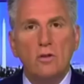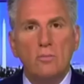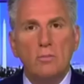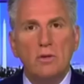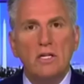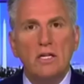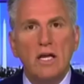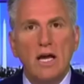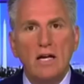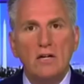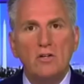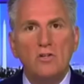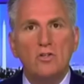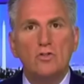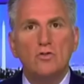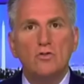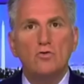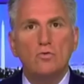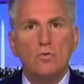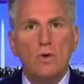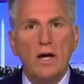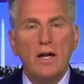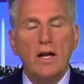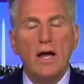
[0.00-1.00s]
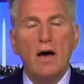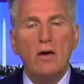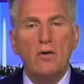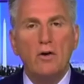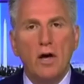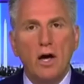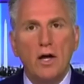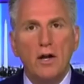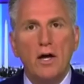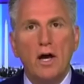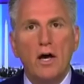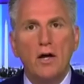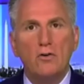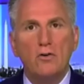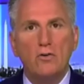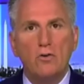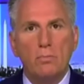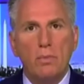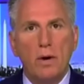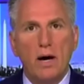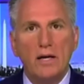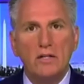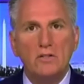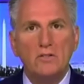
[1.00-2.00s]
of limitations run out on Hunter
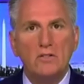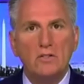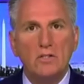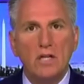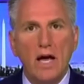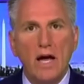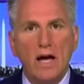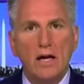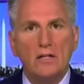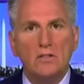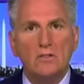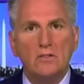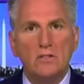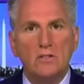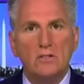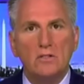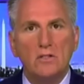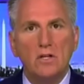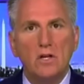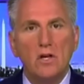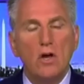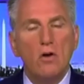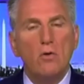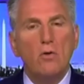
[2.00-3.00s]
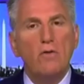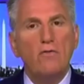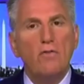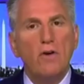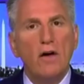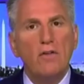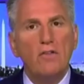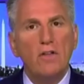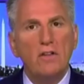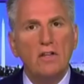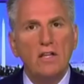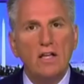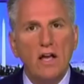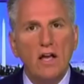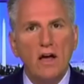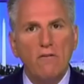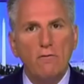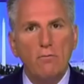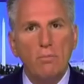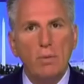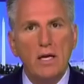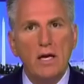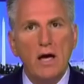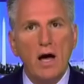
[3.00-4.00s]
Biden's taxes. We found that the
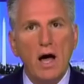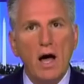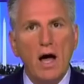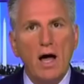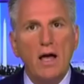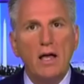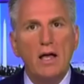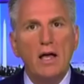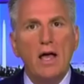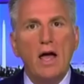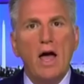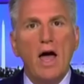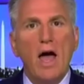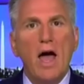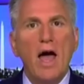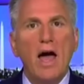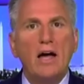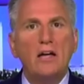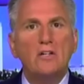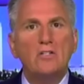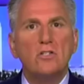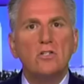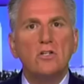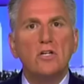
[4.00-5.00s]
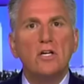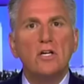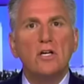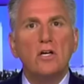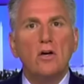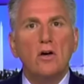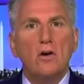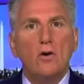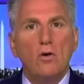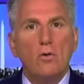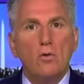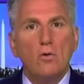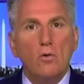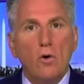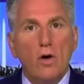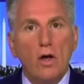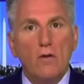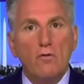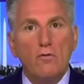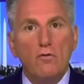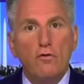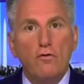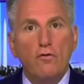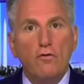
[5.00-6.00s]
FBI actually
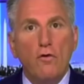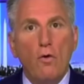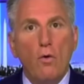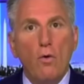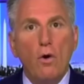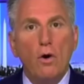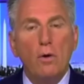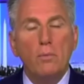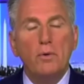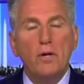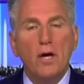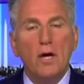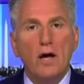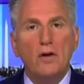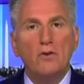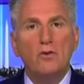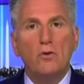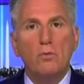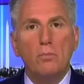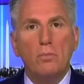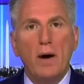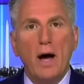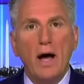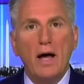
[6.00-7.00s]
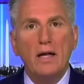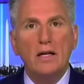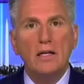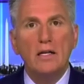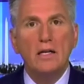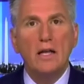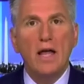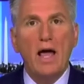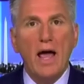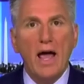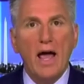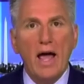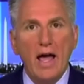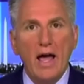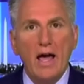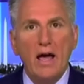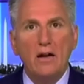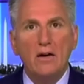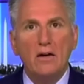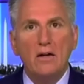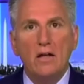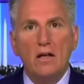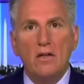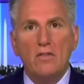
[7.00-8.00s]
informed Hunter Biden
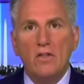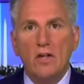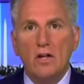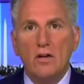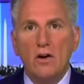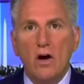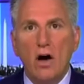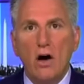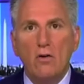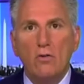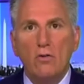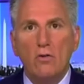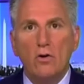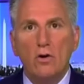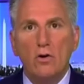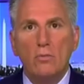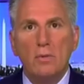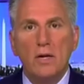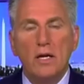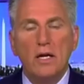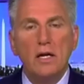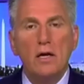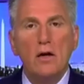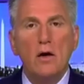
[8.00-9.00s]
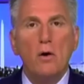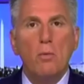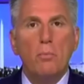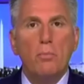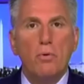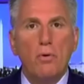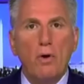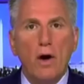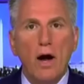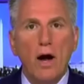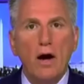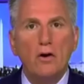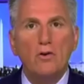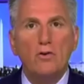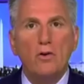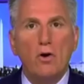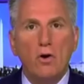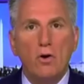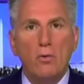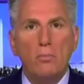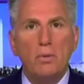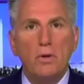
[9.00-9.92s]
and the inaugural committee prior to our